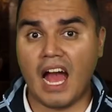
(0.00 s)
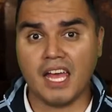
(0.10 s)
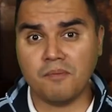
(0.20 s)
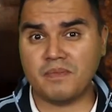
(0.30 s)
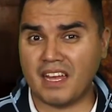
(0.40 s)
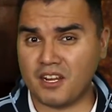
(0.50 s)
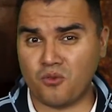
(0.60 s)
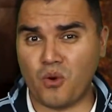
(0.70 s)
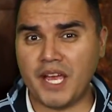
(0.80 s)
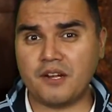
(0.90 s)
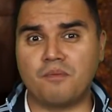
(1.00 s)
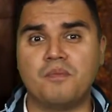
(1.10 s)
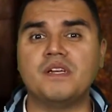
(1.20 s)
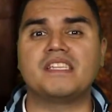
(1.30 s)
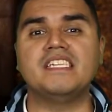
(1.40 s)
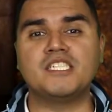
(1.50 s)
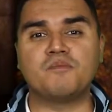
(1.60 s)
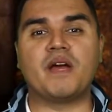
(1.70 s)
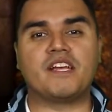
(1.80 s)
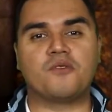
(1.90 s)
I am not a writer, but this
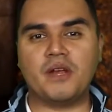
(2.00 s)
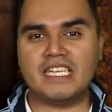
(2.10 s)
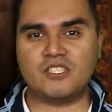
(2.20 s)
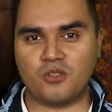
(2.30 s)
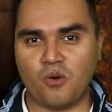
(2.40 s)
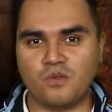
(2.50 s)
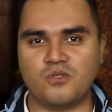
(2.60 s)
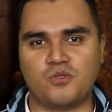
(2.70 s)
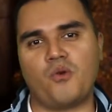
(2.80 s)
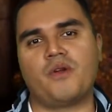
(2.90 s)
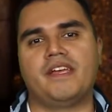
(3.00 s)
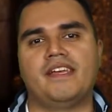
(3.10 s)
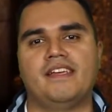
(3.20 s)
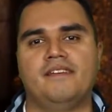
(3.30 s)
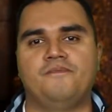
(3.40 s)
is my Greystone story.